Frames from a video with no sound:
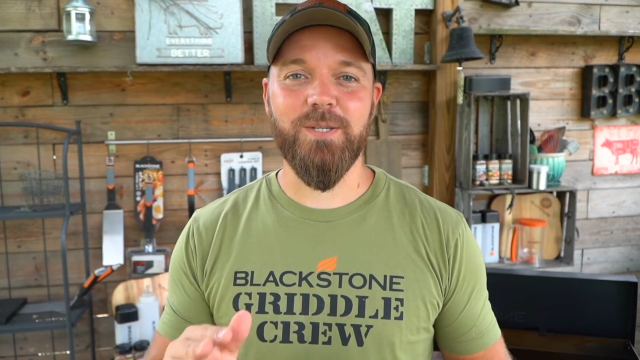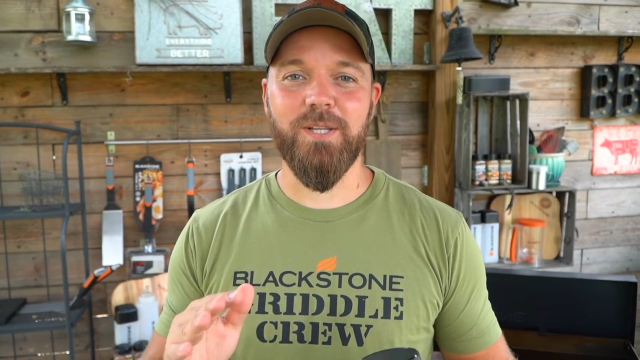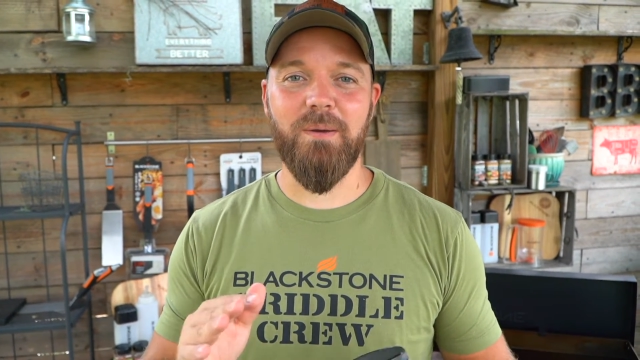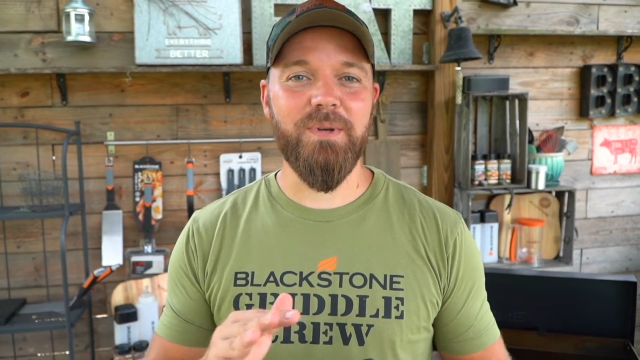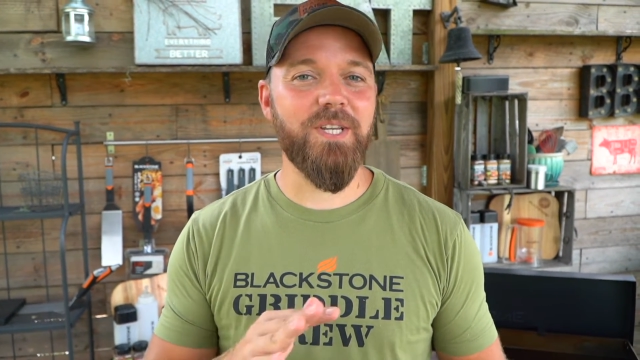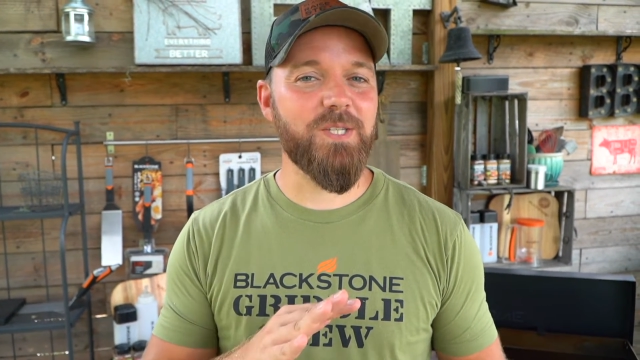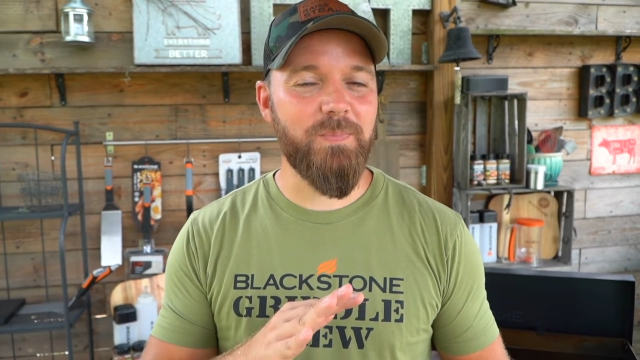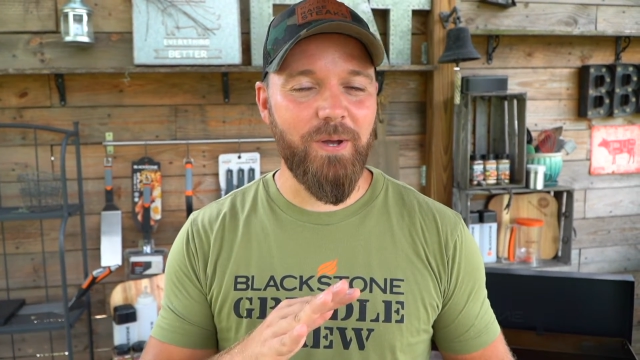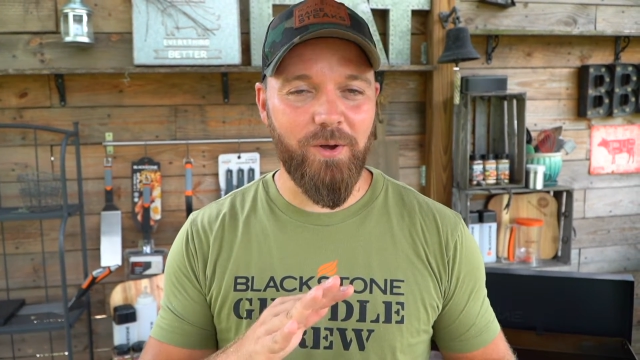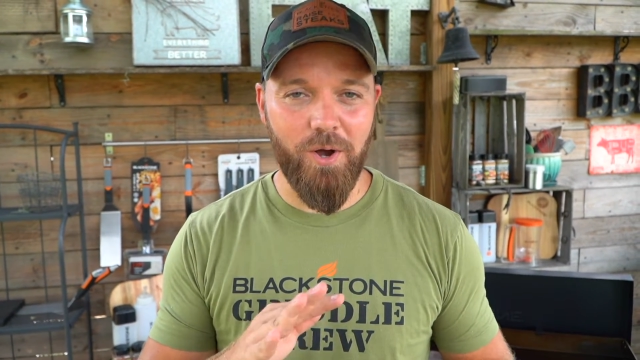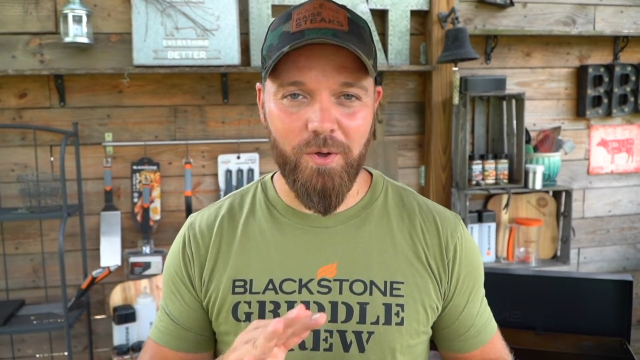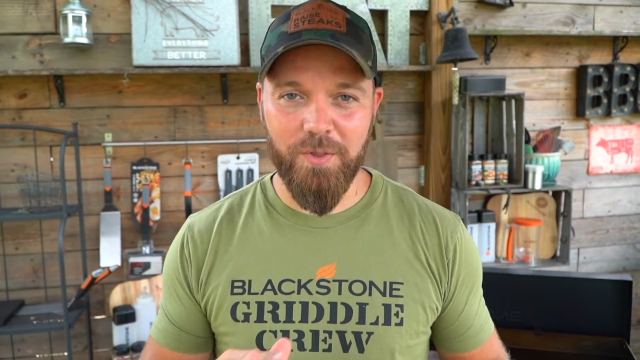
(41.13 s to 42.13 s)
So let me
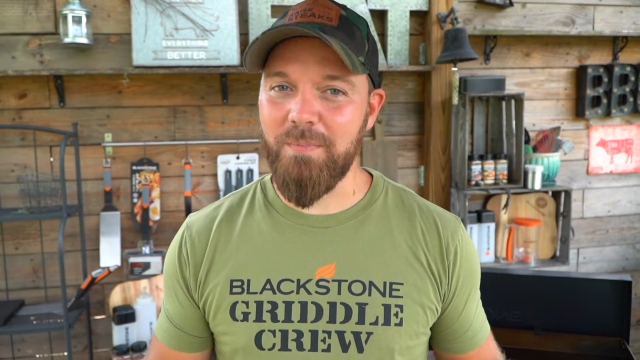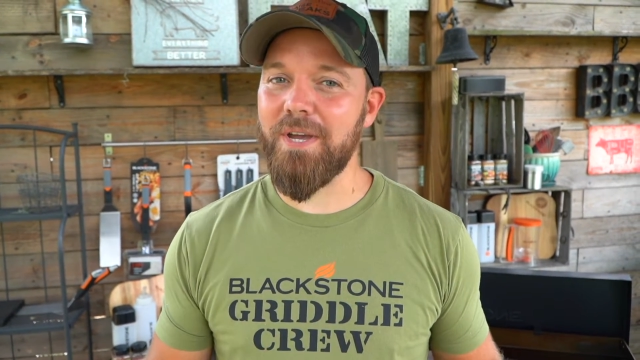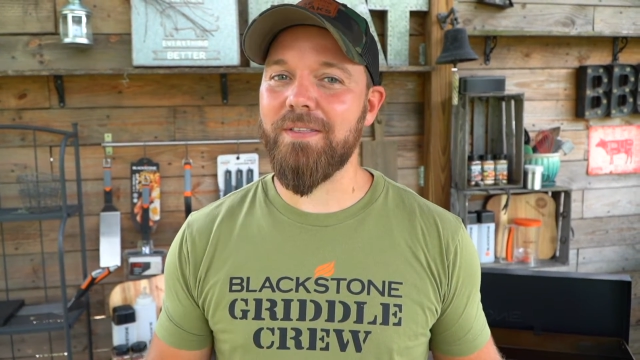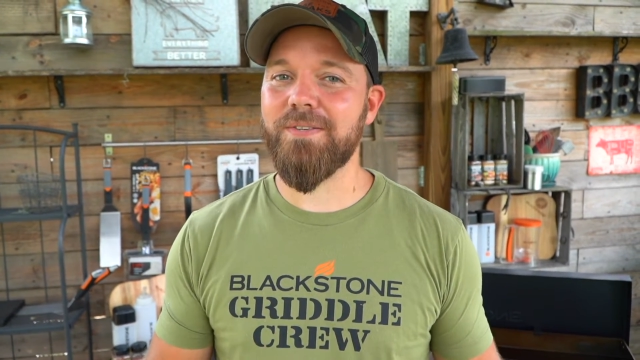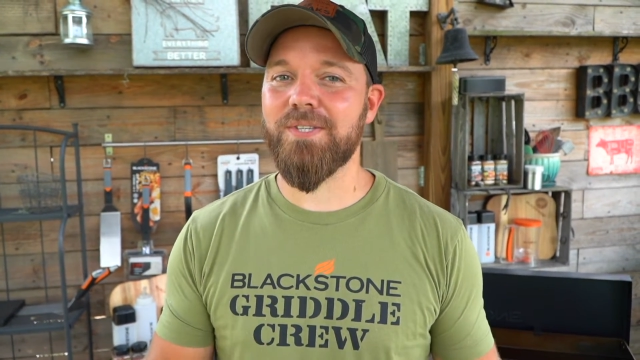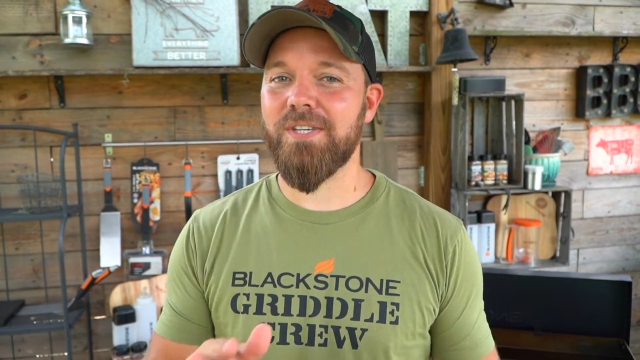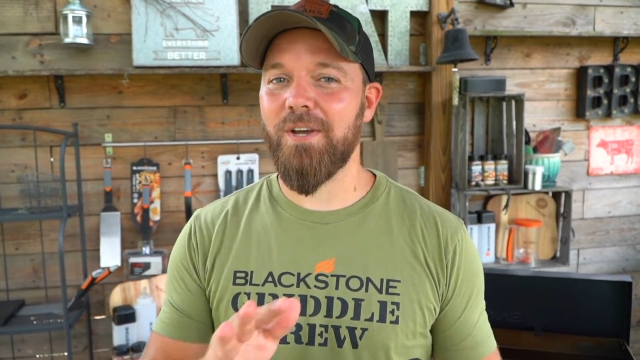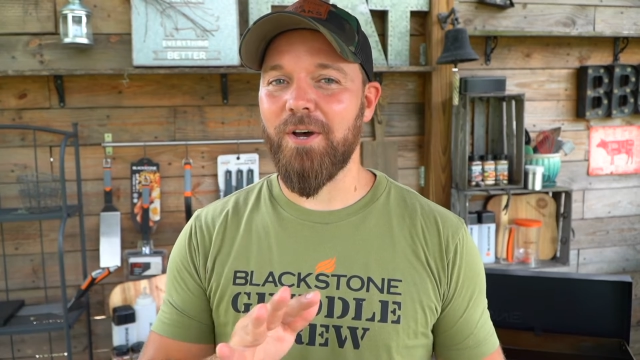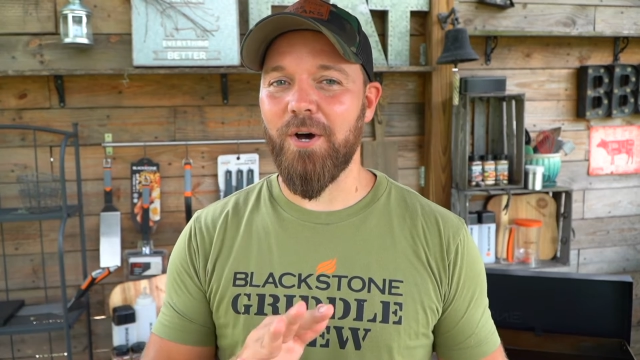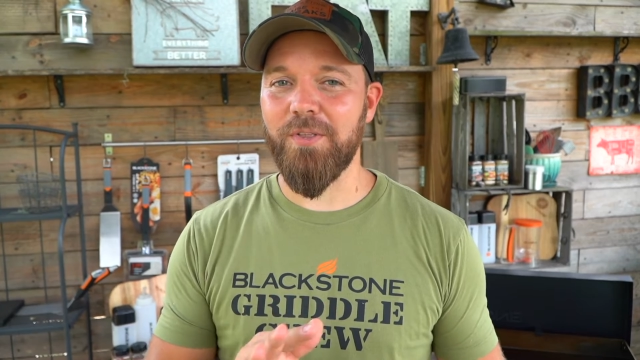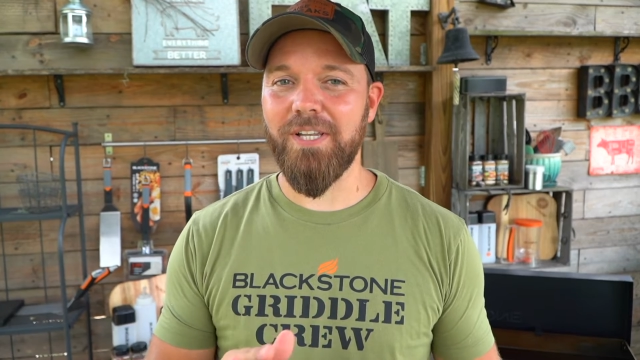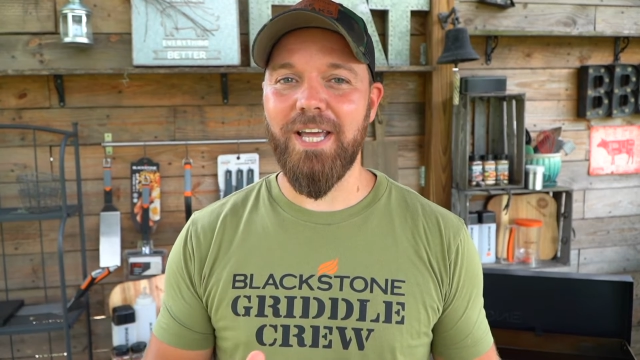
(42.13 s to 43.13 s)
dispel all the myths,
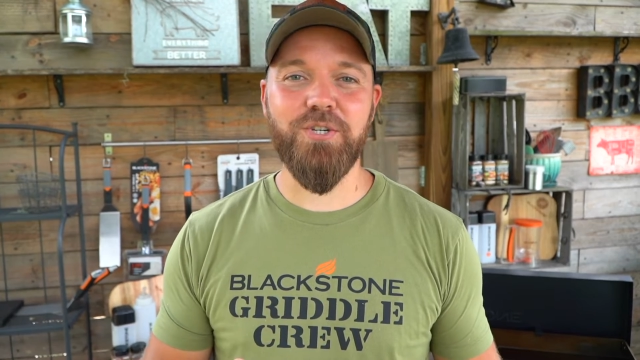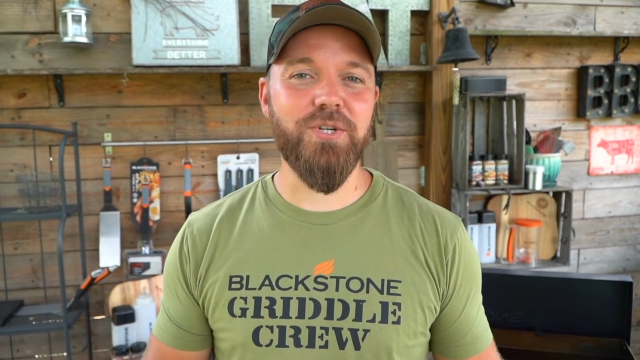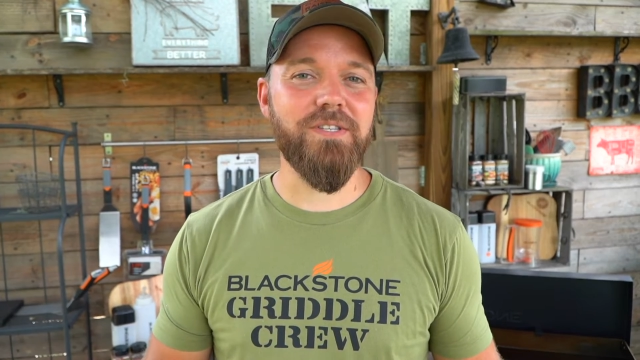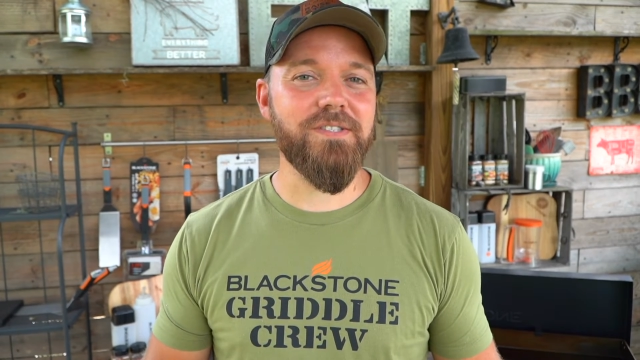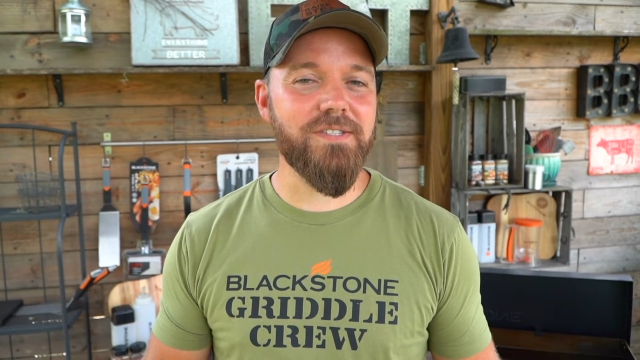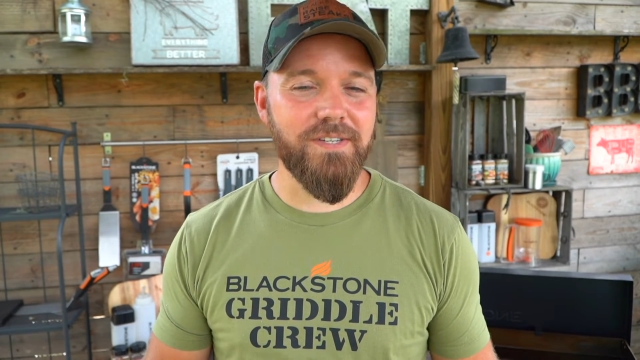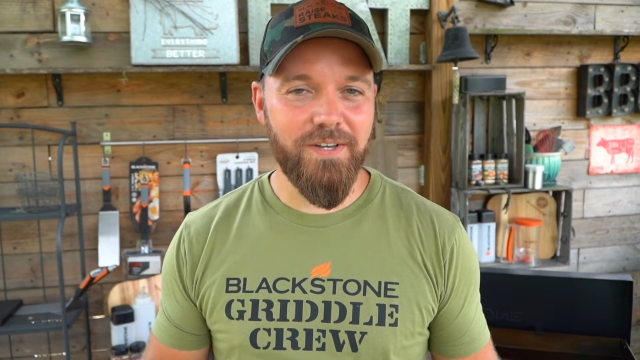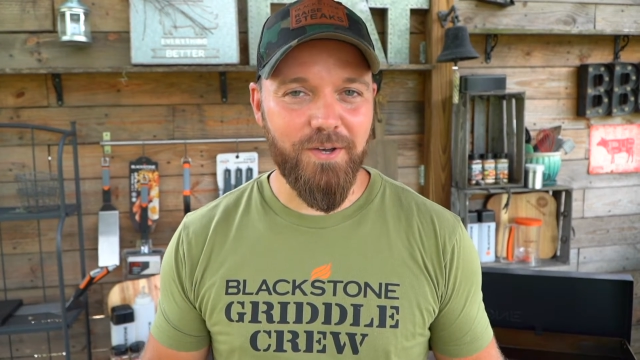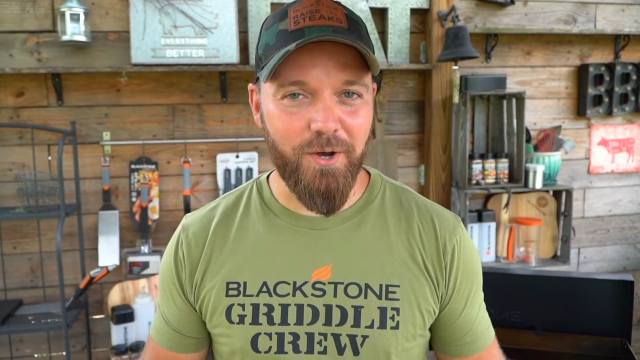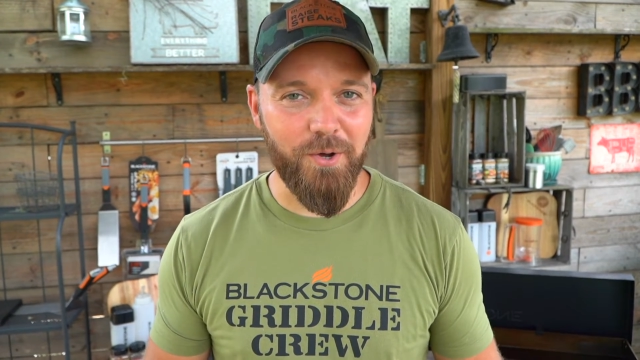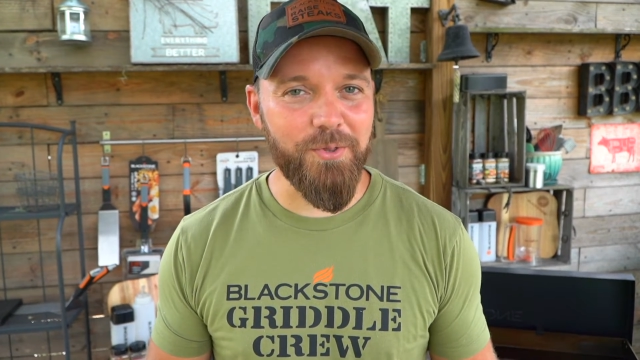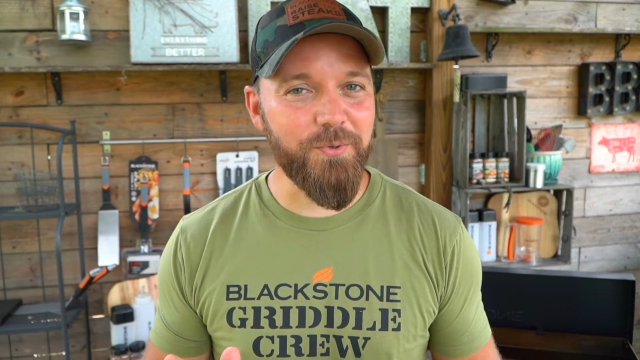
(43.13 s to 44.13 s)
all the legends,
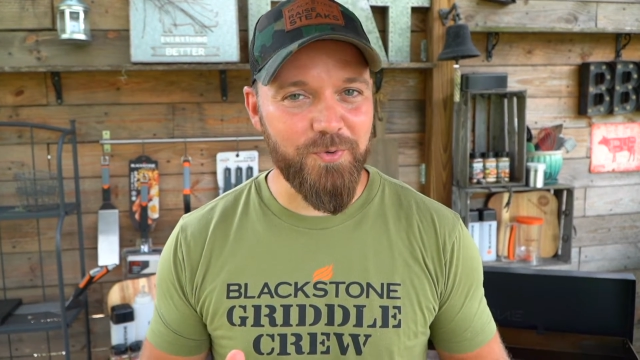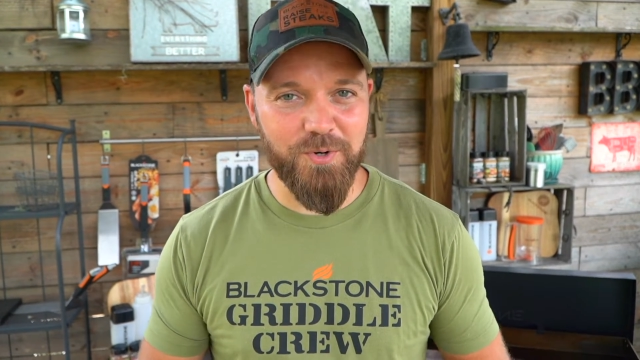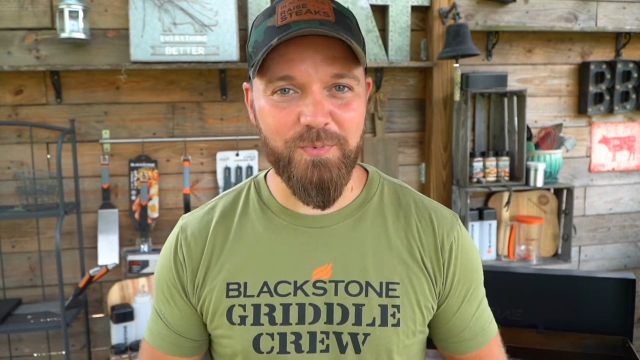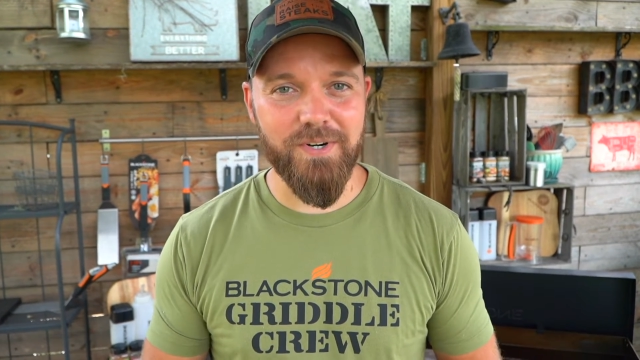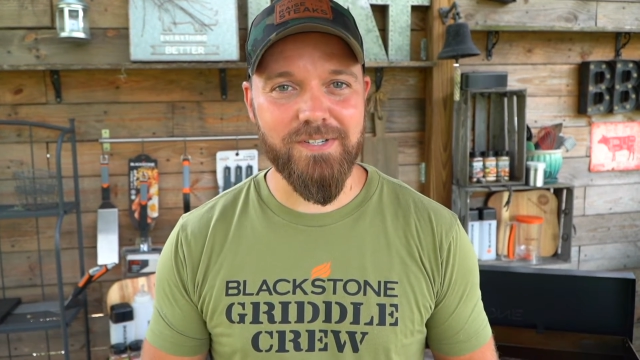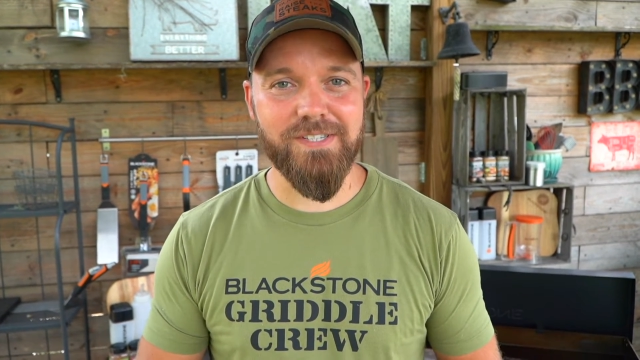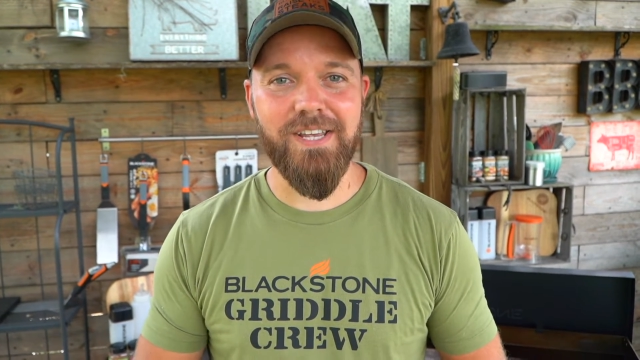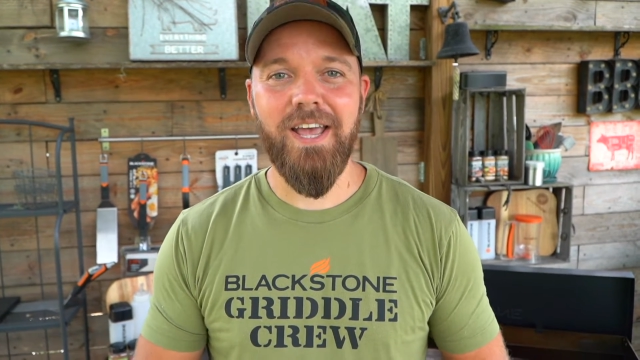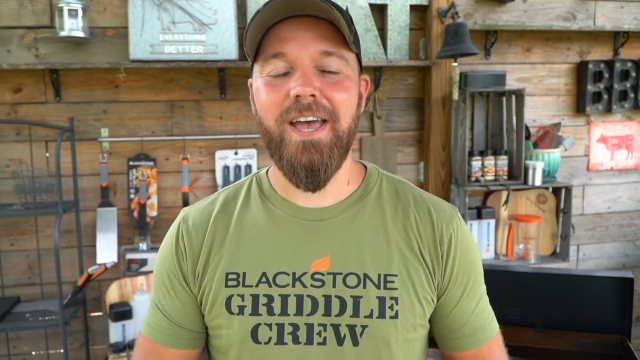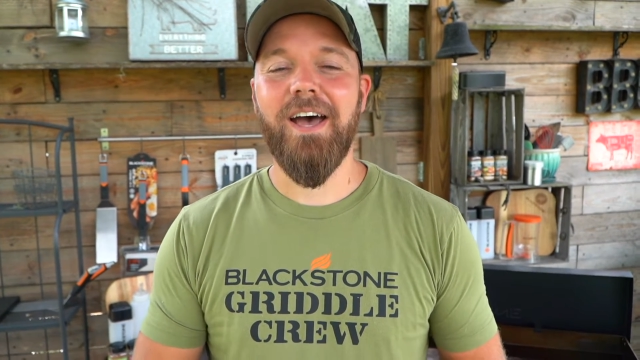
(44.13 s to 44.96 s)
all the rumors.